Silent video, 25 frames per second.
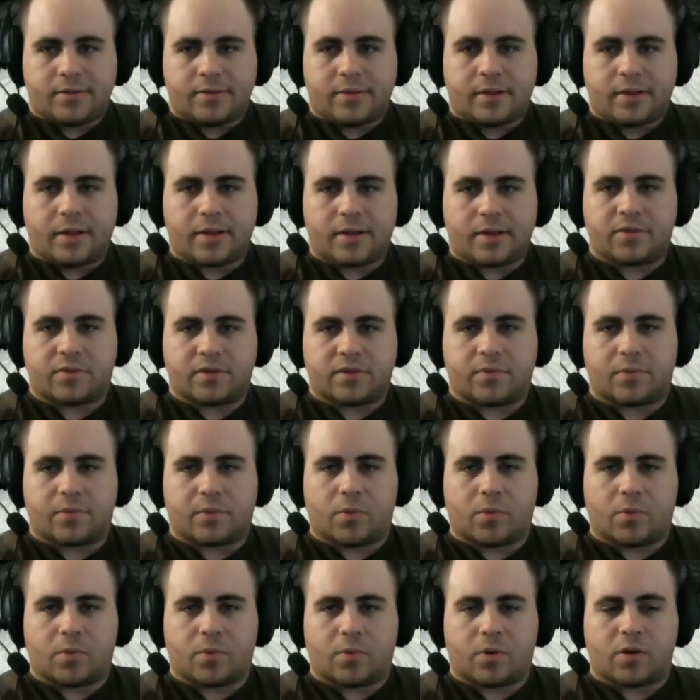thanks for
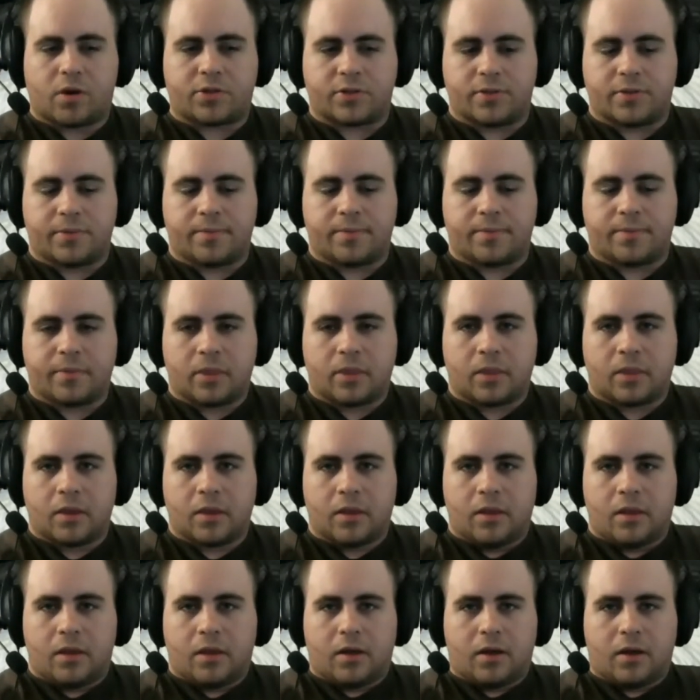watching.
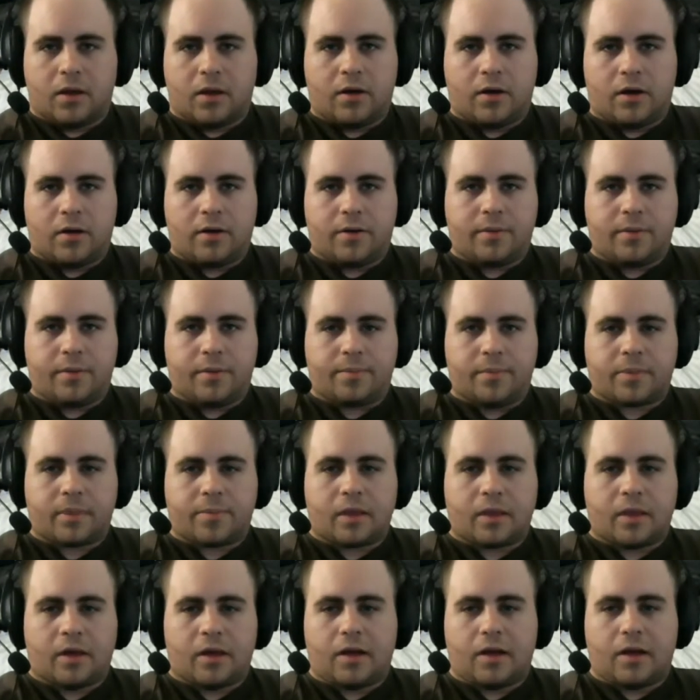Uh,
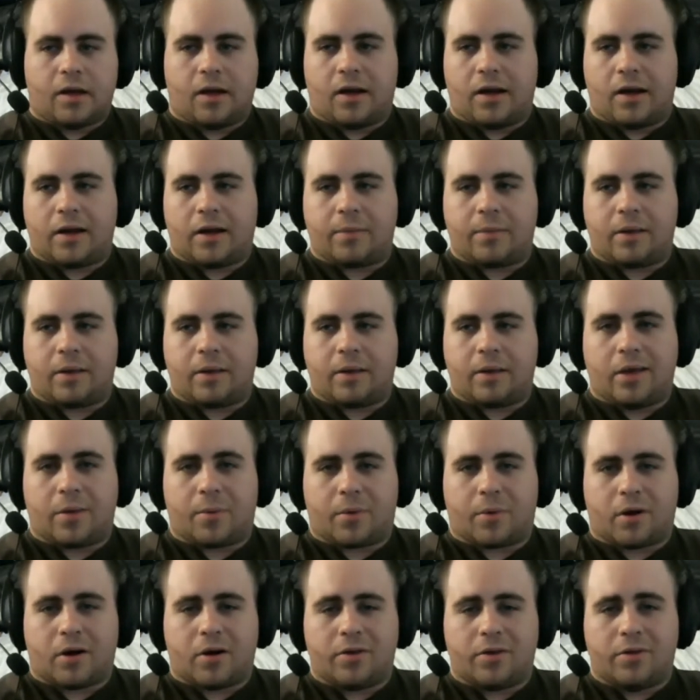I am
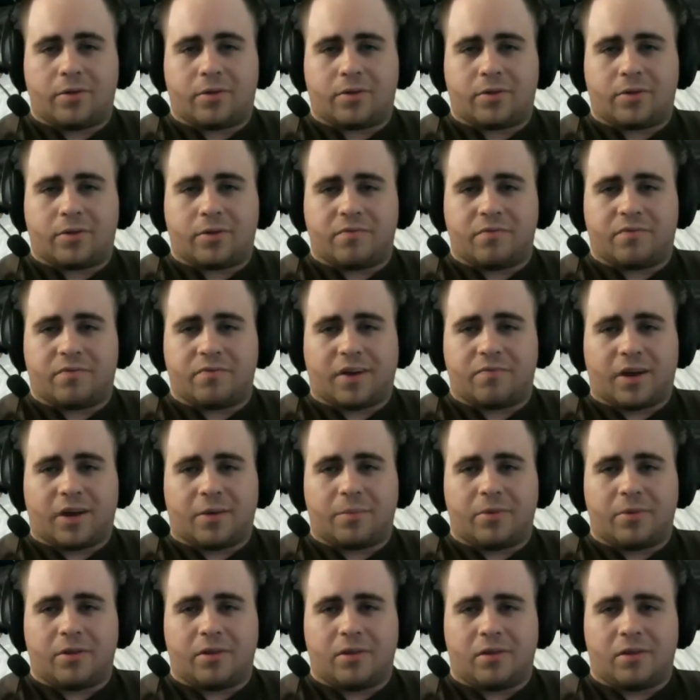Kamurai. You can
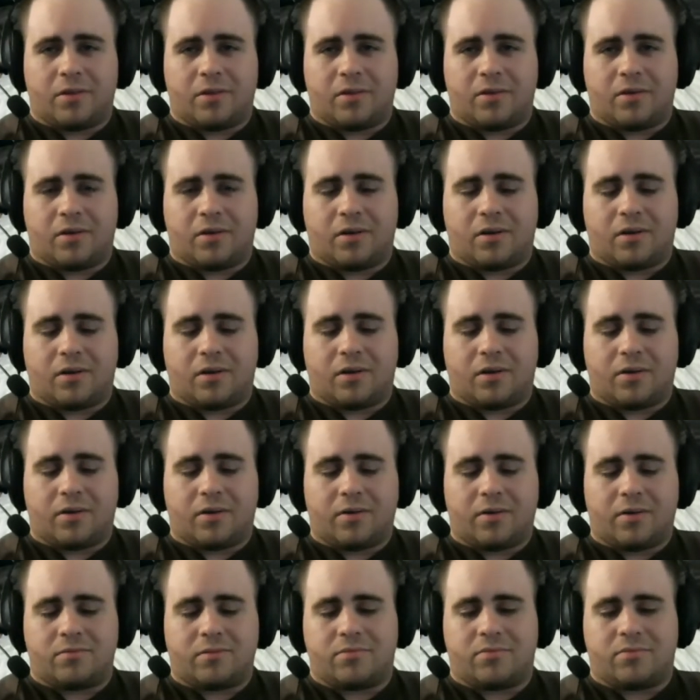find me
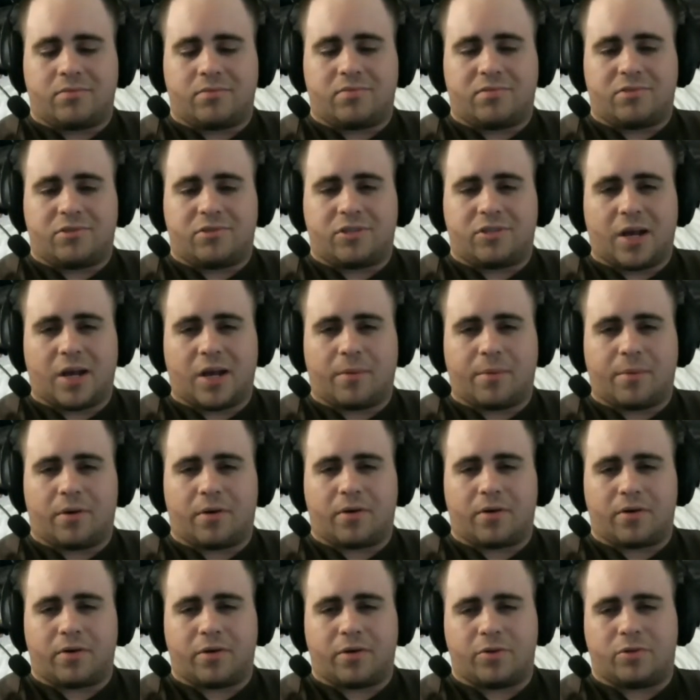on Jam
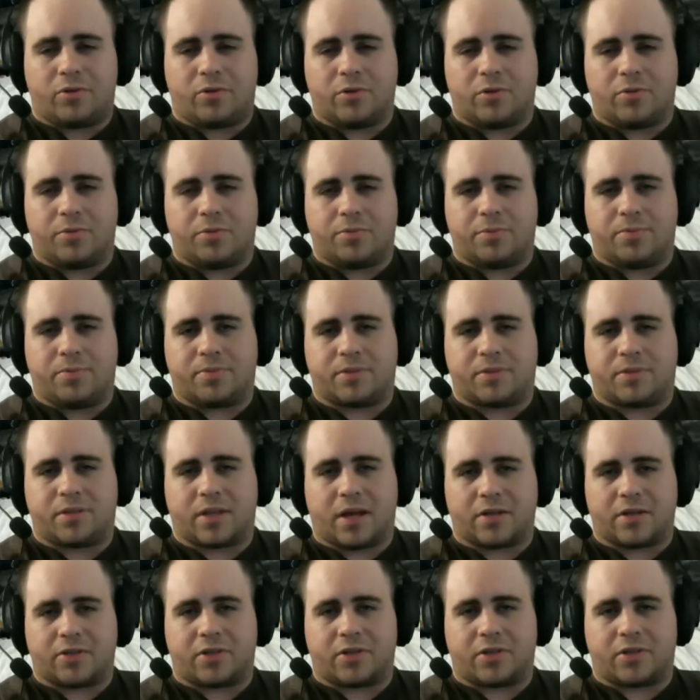or
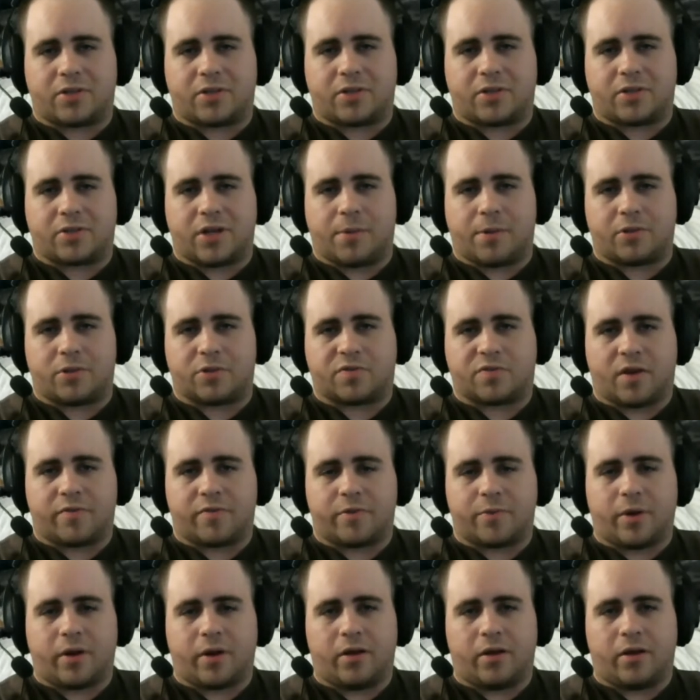
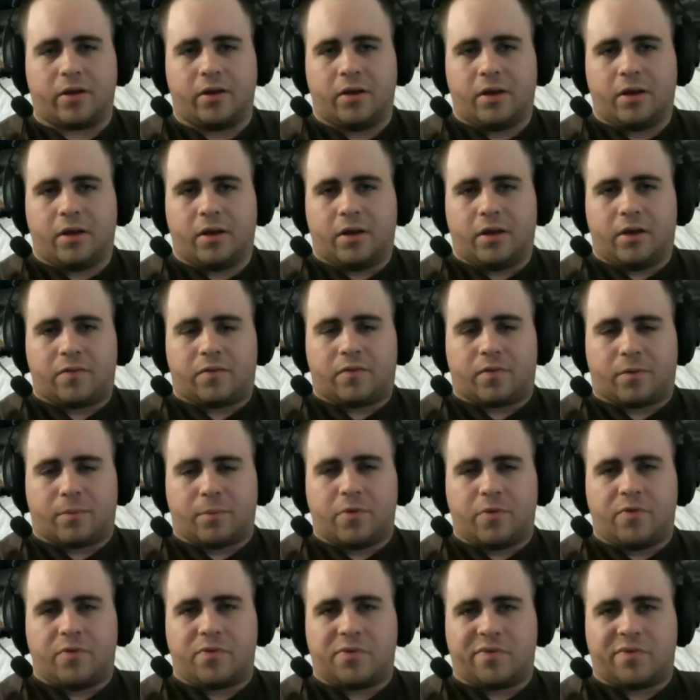YouTube/JamOnToast528 for
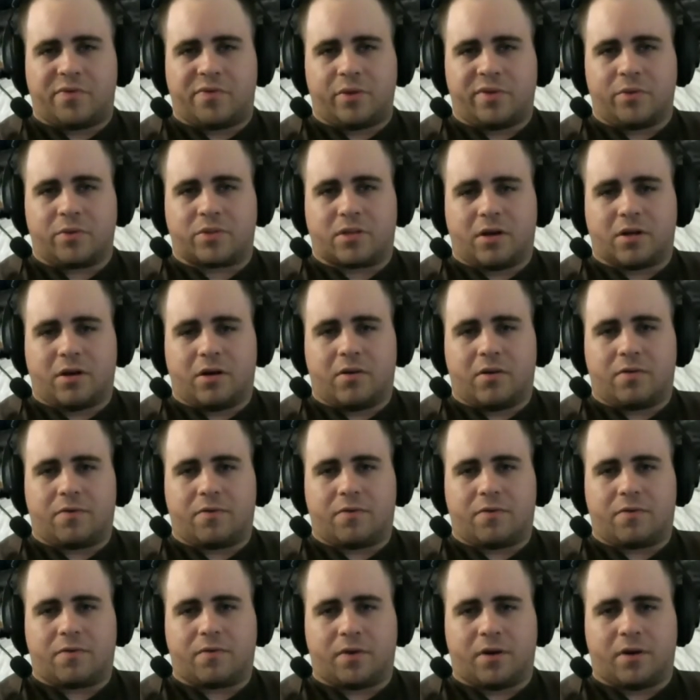movie review
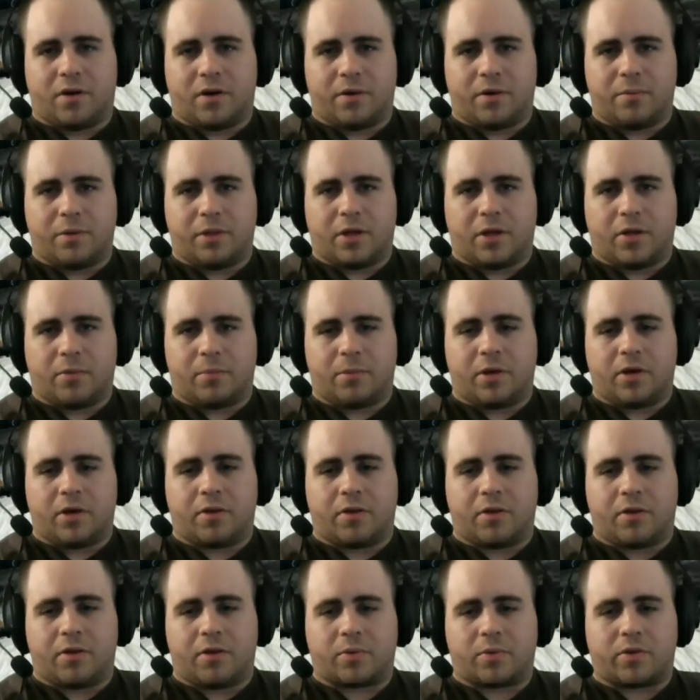stuff. Yell at me on
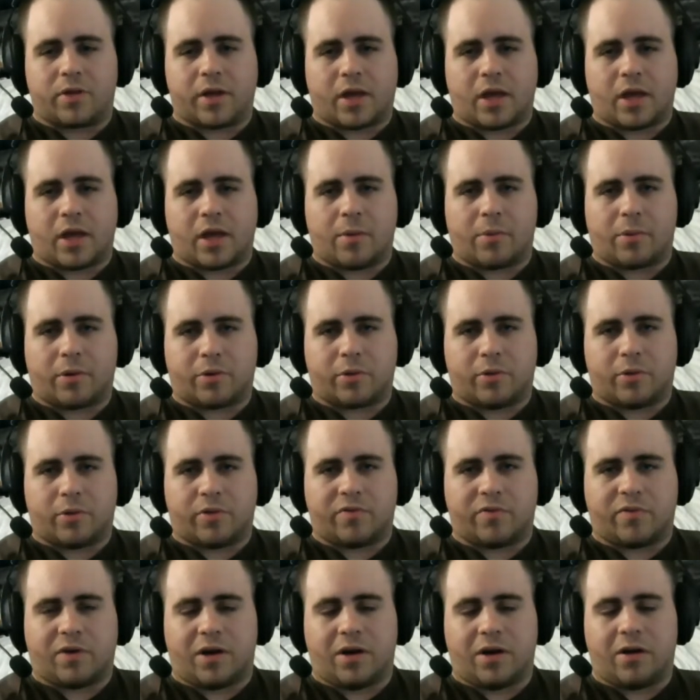the Twitter at
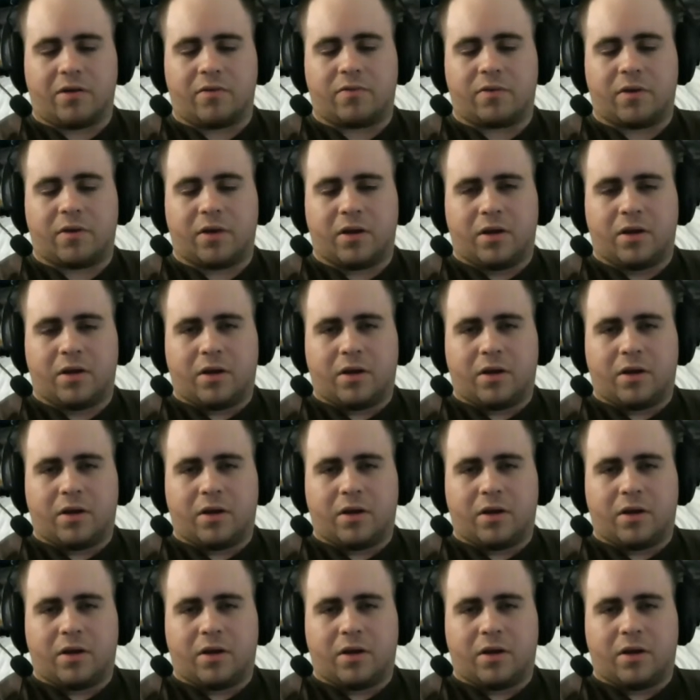Kamurai25.